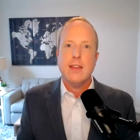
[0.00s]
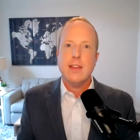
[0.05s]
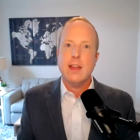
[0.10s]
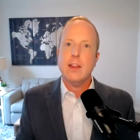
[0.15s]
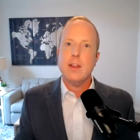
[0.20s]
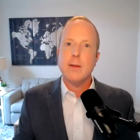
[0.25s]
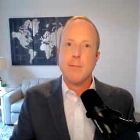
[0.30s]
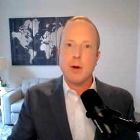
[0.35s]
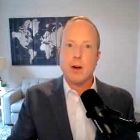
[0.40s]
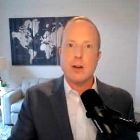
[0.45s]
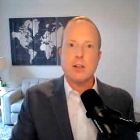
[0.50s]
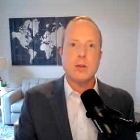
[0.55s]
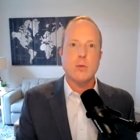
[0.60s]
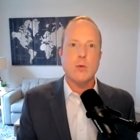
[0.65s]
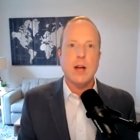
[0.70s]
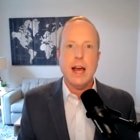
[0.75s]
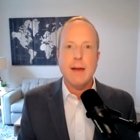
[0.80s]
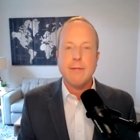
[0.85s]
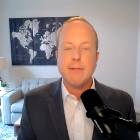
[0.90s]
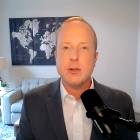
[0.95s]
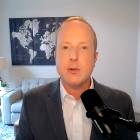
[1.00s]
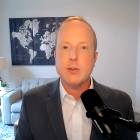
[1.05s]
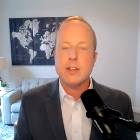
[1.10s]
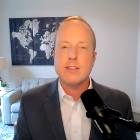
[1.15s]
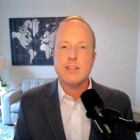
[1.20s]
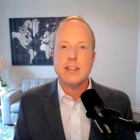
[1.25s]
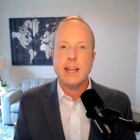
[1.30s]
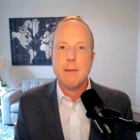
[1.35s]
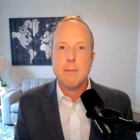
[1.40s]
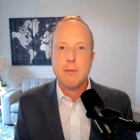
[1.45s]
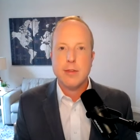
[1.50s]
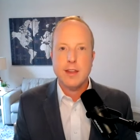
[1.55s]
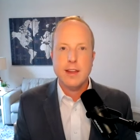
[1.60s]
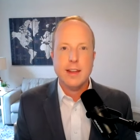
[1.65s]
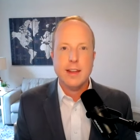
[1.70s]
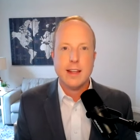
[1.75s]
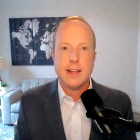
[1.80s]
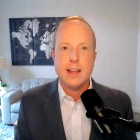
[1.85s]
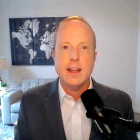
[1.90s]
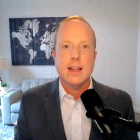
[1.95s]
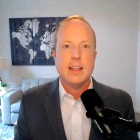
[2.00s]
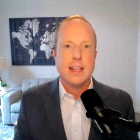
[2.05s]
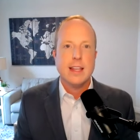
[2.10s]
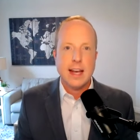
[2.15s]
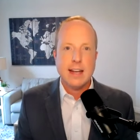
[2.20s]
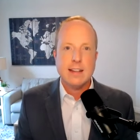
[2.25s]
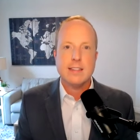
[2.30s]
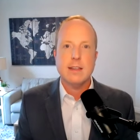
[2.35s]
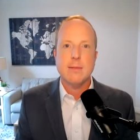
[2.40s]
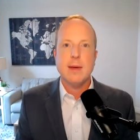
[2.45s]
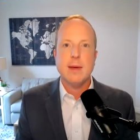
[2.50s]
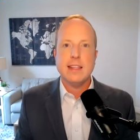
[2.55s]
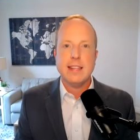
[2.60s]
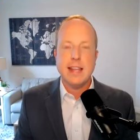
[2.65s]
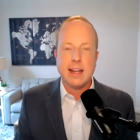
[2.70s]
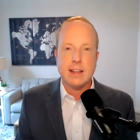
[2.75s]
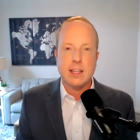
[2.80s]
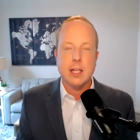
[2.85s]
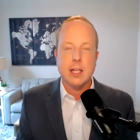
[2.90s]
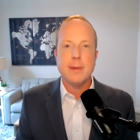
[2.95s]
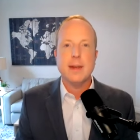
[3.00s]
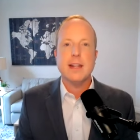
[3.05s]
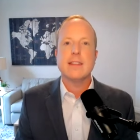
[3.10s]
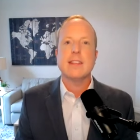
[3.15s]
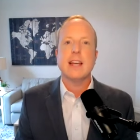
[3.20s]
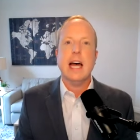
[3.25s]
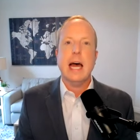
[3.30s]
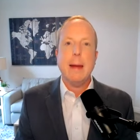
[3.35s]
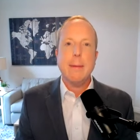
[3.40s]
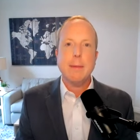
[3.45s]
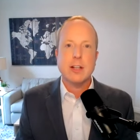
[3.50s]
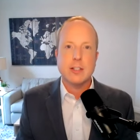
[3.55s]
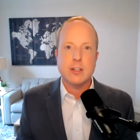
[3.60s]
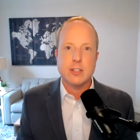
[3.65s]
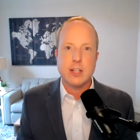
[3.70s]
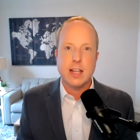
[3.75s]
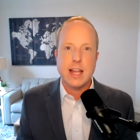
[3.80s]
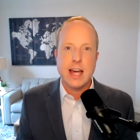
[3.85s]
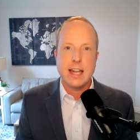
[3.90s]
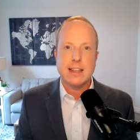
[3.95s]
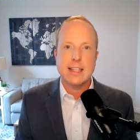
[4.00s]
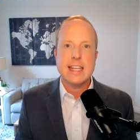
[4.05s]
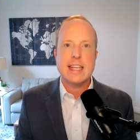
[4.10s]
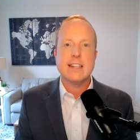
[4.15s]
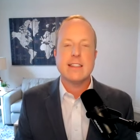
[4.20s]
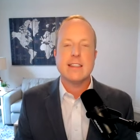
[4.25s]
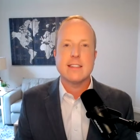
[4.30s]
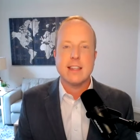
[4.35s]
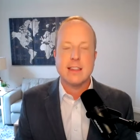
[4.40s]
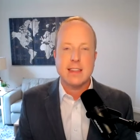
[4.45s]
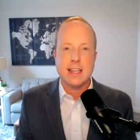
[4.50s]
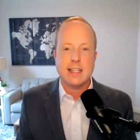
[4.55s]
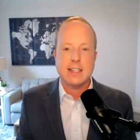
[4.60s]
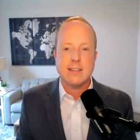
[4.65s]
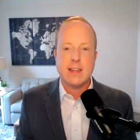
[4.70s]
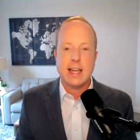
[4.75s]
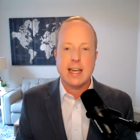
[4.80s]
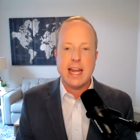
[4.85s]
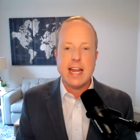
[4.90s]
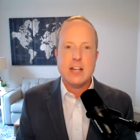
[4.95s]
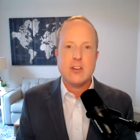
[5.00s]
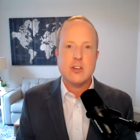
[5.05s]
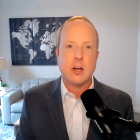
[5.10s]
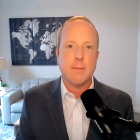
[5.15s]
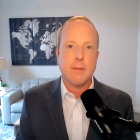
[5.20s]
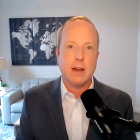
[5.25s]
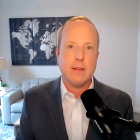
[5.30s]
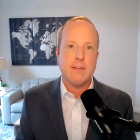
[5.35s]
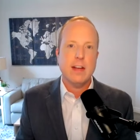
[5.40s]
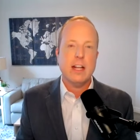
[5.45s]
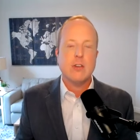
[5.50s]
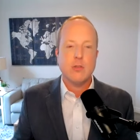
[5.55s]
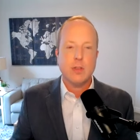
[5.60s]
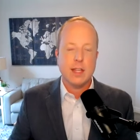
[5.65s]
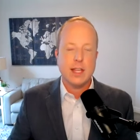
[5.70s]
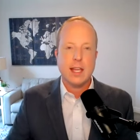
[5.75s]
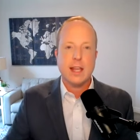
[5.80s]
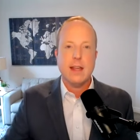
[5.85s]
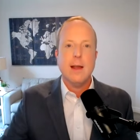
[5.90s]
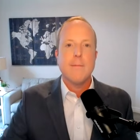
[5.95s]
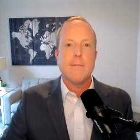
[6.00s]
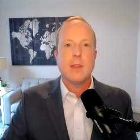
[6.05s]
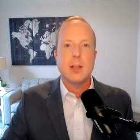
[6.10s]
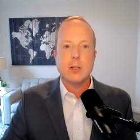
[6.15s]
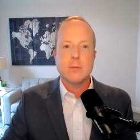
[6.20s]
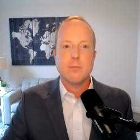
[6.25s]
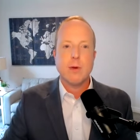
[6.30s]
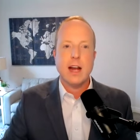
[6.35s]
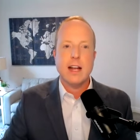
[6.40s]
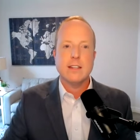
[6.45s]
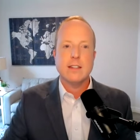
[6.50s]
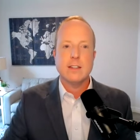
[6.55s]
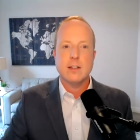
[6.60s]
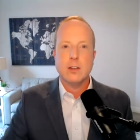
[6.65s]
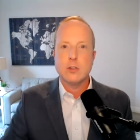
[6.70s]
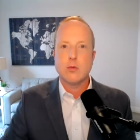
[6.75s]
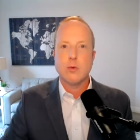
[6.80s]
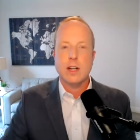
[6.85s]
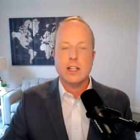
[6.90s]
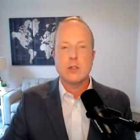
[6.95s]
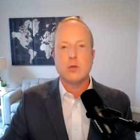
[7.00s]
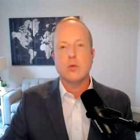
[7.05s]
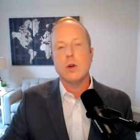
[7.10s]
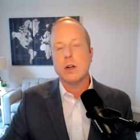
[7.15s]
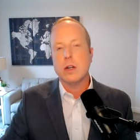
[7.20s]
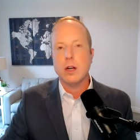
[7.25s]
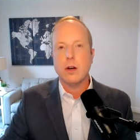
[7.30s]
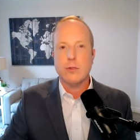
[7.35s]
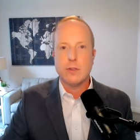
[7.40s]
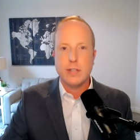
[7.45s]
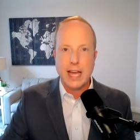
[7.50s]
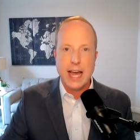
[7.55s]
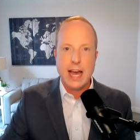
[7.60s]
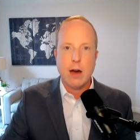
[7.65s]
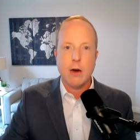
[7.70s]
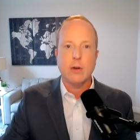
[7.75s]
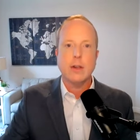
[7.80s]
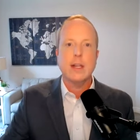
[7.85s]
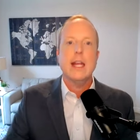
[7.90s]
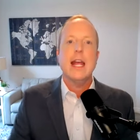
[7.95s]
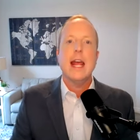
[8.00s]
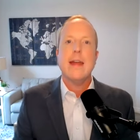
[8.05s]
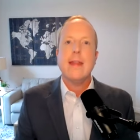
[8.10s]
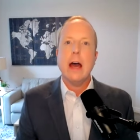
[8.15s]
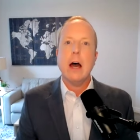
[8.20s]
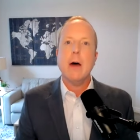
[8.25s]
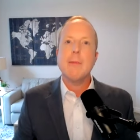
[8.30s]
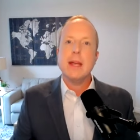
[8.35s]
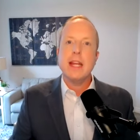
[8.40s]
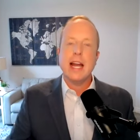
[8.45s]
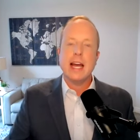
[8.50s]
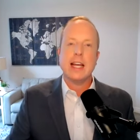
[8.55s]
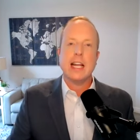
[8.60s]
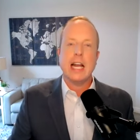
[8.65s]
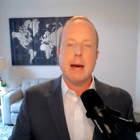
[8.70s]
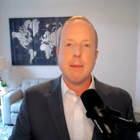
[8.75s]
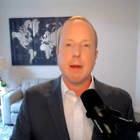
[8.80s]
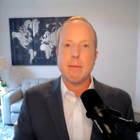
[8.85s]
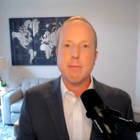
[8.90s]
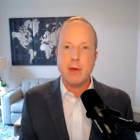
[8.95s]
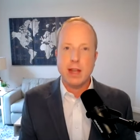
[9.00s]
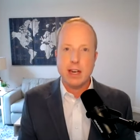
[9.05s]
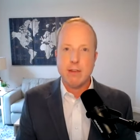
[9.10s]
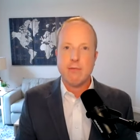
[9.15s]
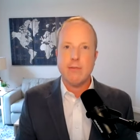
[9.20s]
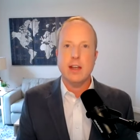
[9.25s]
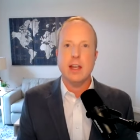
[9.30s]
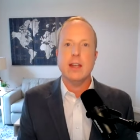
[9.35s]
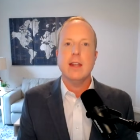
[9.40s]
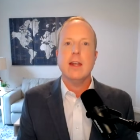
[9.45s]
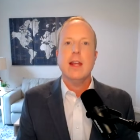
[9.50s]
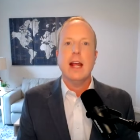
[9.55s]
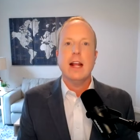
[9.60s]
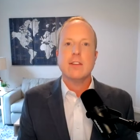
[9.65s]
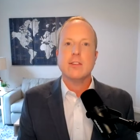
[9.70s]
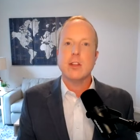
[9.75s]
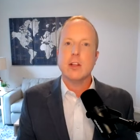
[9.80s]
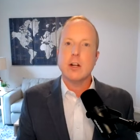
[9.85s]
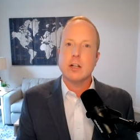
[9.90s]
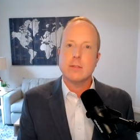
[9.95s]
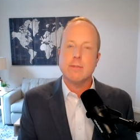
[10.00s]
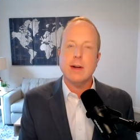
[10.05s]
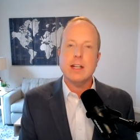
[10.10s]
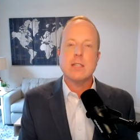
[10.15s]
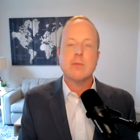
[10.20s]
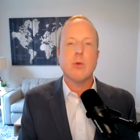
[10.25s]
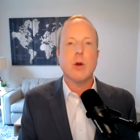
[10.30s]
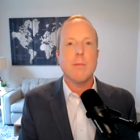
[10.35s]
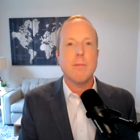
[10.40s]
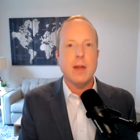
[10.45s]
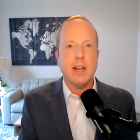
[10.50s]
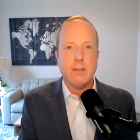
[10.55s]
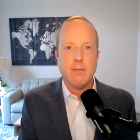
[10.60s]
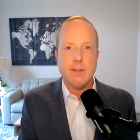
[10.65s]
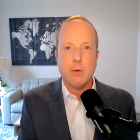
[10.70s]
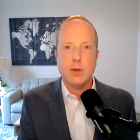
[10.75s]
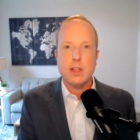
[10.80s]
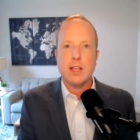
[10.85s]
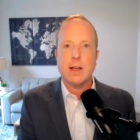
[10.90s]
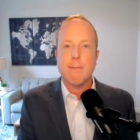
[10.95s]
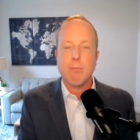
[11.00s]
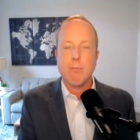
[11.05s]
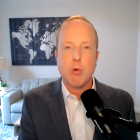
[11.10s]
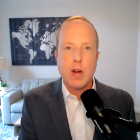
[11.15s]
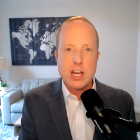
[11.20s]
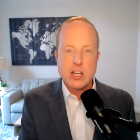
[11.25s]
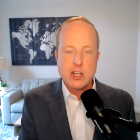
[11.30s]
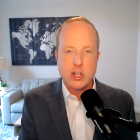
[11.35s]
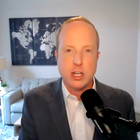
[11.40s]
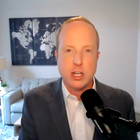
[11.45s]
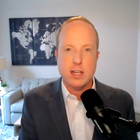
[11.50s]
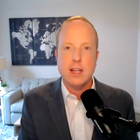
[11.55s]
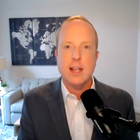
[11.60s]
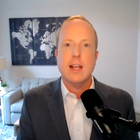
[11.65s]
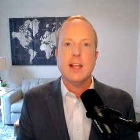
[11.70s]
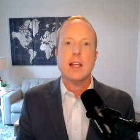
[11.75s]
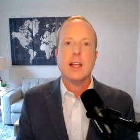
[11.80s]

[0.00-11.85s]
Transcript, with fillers: and the other person will have to do the same thing. Yes, it may take a little bit of time because there's a lot of leases and things of that nature, but eventually those prices, those rents will go down, and that'll be an economic benefit. And so there's much more benefit with compression